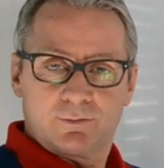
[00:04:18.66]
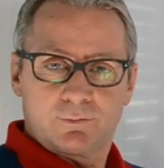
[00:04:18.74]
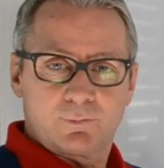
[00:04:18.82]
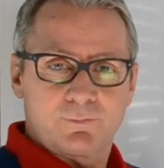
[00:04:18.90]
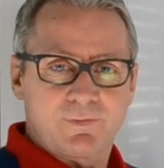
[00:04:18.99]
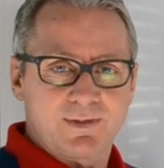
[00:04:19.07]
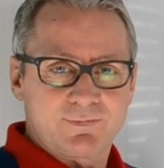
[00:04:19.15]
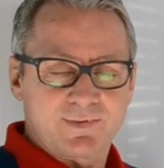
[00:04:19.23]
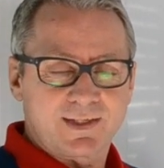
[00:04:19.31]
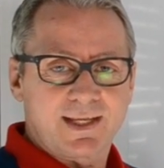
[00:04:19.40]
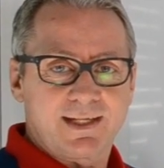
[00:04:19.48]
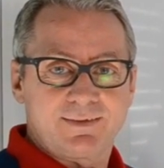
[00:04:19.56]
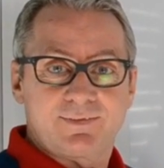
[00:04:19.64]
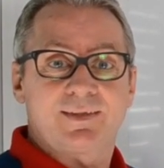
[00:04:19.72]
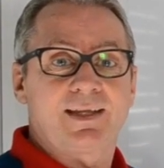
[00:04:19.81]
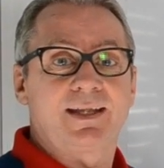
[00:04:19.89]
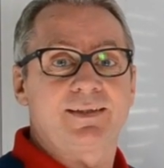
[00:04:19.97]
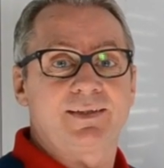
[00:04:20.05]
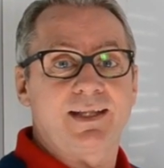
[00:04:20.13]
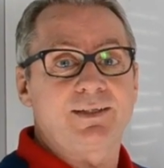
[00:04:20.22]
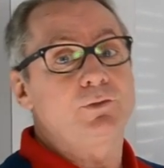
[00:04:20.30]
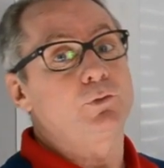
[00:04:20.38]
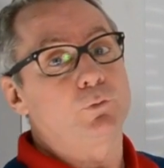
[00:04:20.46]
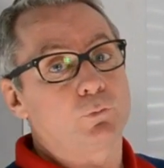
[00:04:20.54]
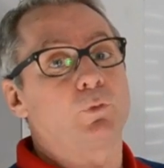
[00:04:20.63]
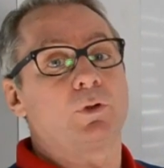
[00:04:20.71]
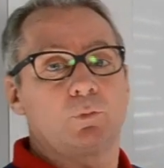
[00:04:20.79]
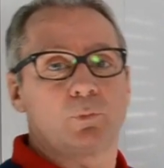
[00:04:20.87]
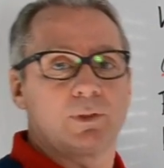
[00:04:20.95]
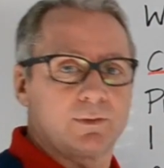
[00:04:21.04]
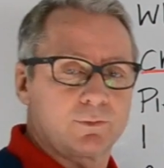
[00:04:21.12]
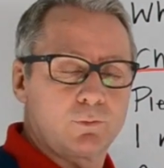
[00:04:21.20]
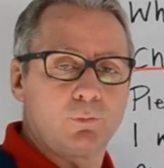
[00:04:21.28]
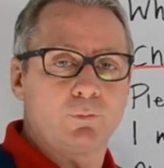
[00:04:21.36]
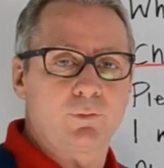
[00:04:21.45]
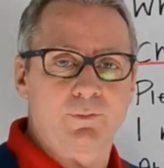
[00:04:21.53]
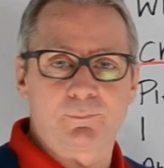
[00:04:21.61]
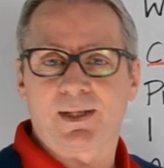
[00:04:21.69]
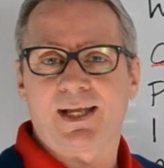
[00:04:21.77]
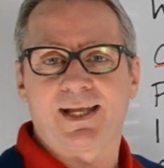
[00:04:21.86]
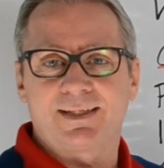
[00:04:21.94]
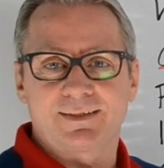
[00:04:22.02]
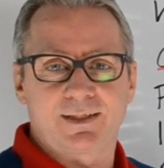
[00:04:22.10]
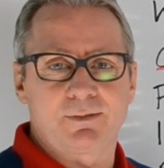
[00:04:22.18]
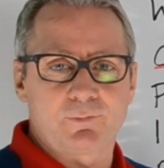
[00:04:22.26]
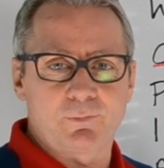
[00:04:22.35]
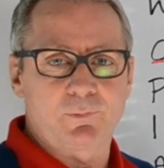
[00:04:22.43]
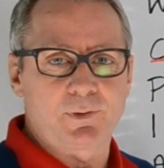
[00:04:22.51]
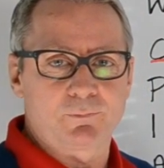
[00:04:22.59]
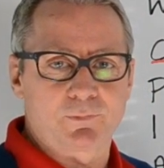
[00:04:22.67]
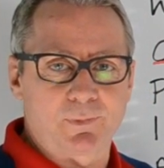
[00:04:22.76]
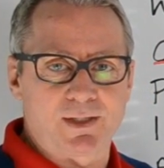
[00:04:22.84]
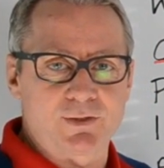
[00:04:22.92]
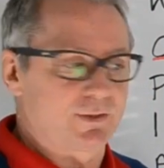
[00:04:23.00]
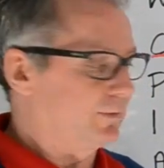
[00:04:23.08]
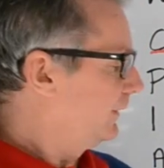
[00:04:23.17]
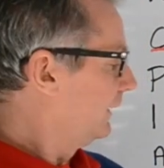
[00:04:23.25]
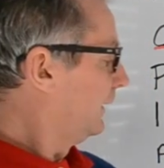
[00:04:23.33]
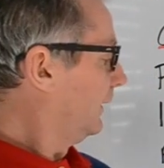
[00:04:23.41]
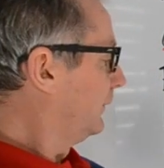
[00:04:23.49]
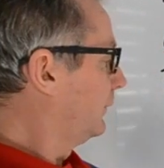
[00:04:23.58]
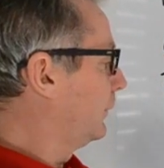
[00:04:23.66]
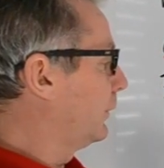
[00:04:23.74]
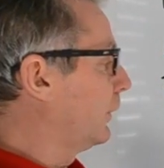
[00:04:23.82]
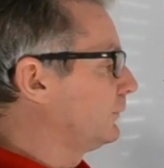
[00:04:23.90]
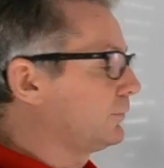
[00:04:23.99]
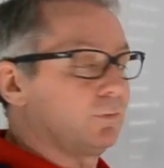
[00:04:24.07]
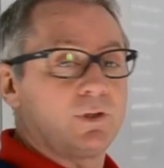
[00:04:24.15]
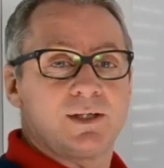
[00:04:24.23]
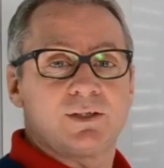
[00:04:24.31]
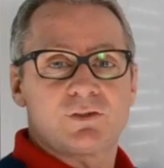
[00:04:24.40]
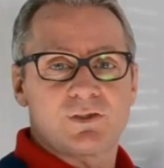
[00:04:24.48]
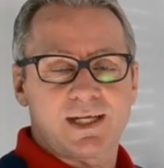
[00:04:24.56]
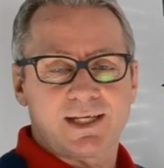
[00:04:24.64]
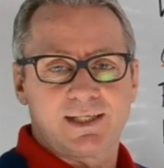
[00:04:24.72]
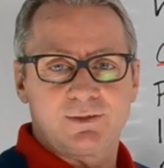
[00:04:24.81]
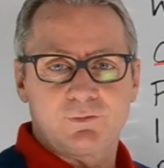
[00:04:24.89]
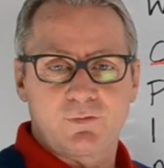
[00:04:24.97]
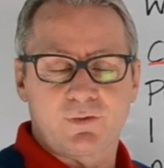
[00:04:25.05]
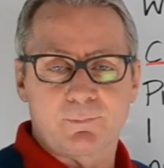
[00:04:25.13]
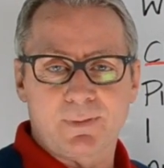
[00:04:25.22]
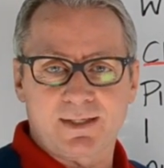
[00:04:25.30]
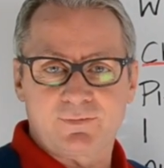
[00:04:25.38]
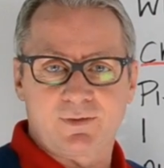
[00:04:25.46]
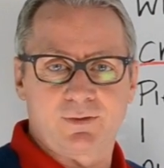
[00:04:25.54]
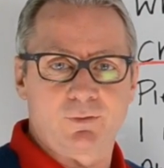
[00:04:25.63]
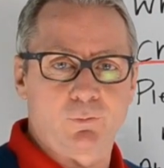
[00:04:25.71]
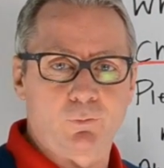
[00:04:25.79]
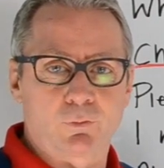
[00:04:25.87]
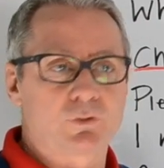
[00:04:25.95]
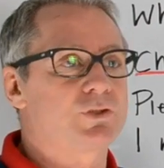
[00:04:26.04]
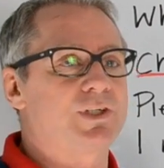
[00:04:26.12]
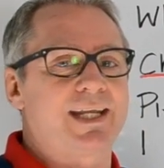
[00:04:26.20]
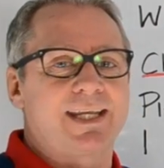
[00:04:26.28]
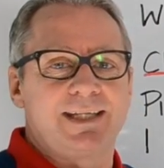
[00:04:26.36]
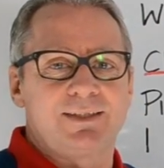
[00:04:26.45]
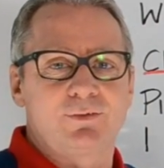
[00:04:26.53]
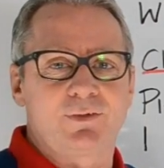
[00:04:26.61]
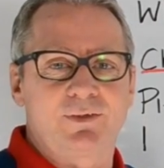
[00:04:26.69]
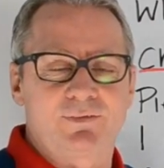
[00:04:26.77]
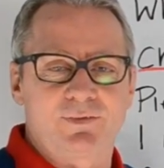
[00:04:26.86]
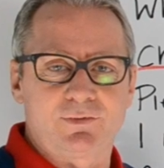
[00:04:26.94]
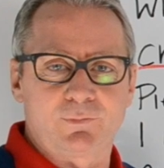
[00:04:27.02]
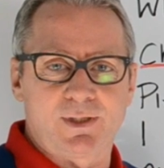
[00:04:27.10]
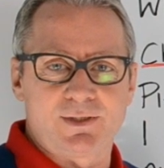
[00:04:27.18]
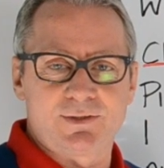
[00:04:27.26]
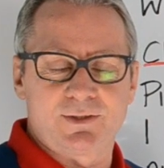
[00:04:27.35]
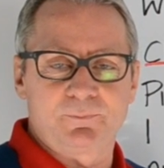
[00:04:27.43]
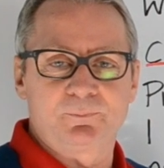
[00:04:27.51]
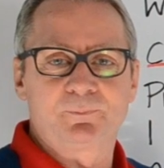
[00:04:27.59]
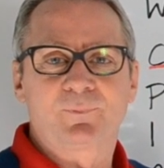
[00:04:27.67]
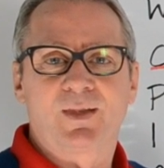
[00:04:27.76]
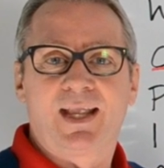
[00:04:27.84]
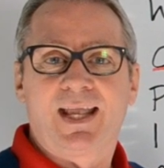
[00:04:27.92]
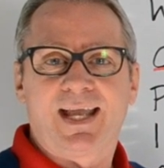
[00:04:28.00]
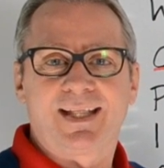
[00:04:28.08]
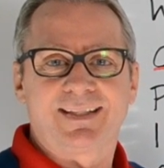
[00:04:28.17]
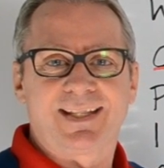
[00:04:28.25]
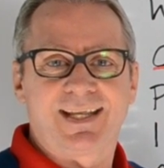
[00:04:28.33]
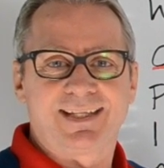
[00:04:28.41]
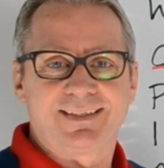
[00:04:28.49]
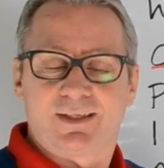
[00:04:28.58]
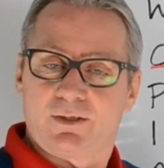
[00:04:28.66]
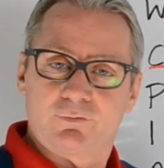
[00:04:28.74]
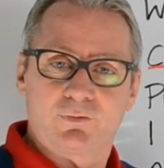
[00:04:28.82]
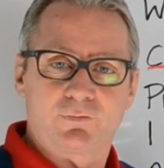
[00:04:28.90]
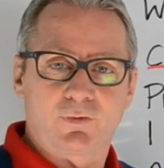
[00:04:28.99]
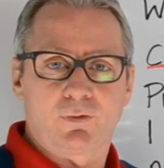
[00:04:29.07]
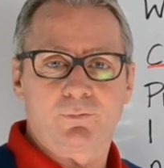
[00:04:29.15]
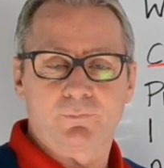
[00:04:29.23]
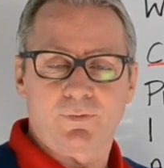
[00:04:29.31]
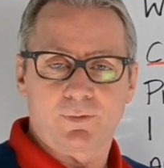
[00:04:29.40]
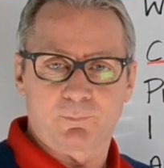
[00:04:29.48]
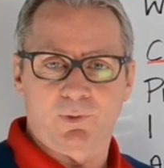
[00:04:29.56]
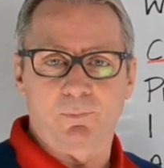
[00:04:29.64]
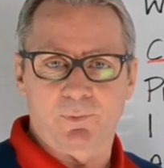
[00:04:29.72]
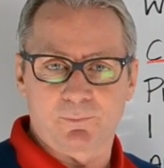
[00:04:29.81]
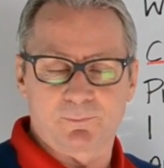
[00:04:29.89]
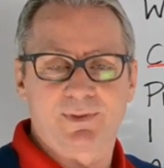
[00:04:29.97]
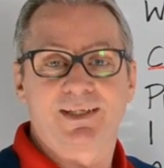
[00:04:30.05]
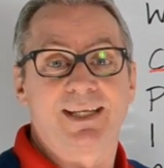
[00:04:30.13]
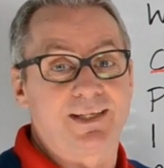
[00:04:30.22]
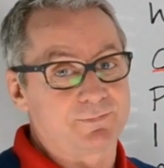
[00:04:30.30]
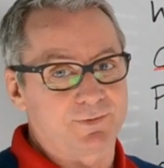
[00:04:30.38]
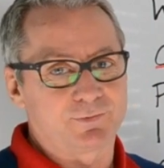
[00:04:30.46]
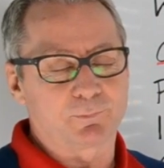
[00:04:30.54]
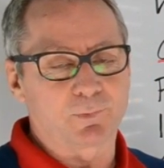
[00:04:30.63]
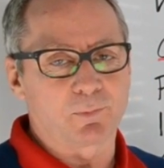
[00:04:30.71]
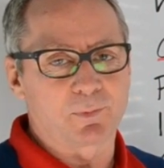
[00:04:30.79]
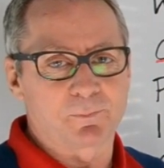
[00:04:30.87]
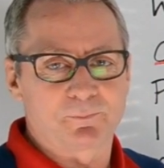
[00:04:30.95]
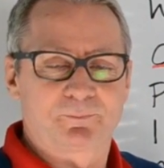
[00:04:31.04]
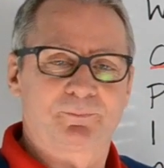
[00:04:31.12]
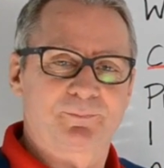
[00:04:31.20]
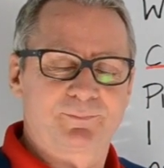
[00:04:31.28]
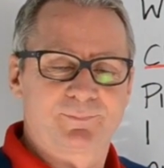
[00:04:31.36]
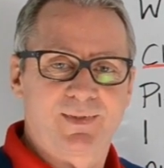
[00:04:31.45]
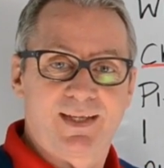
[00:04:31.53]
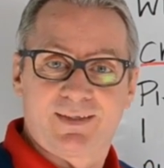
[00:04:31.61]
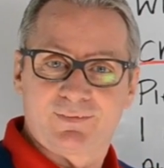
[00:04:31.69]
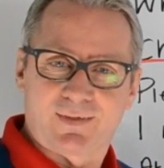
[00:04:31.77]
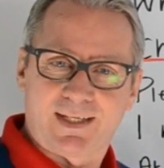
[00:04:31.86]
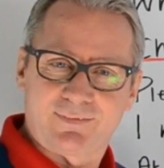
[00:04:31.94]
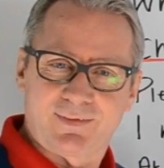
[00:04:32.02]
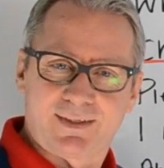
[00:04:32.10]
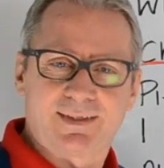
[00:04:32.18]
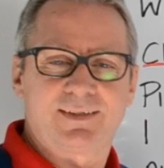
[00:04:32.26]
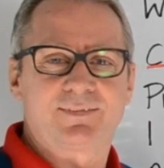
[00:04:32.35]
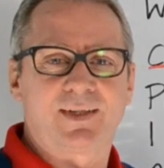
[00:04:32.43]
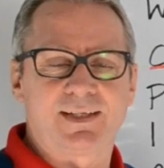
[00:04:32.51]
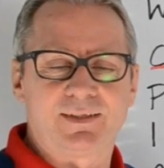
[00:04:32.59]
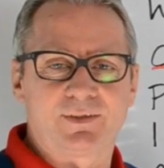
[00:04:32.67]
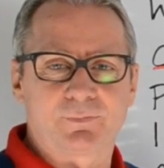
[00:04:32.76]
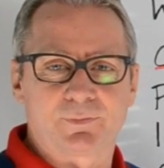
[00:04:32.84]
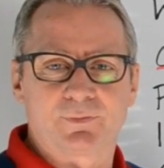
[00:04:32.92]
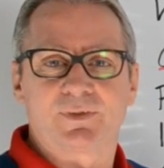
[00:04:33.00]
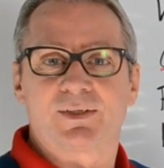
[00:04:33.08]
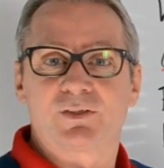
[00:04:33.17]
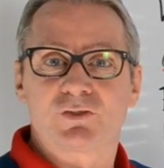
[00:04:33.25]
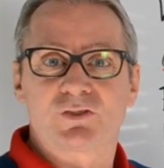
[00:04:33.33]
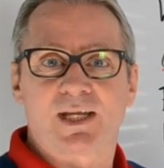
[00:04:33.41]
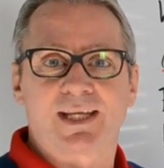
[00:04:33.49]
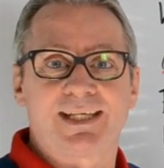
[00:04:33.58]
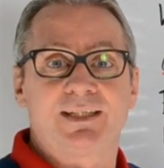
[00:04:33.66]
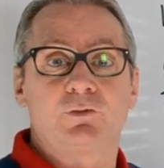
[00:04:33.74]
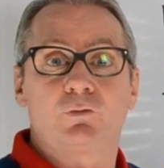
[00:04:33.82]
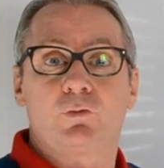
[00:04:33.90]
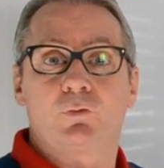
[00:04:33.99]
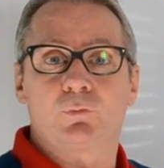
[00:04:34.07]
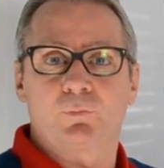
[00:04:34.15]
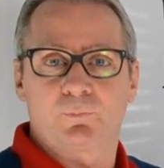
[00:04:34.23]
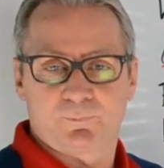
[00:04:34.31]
to investigate, and then you will call them and give them the information. So you're going to check into the matter or check into the situation and then resolve the problem, if it's a problem. So that's a slightly different check-in too.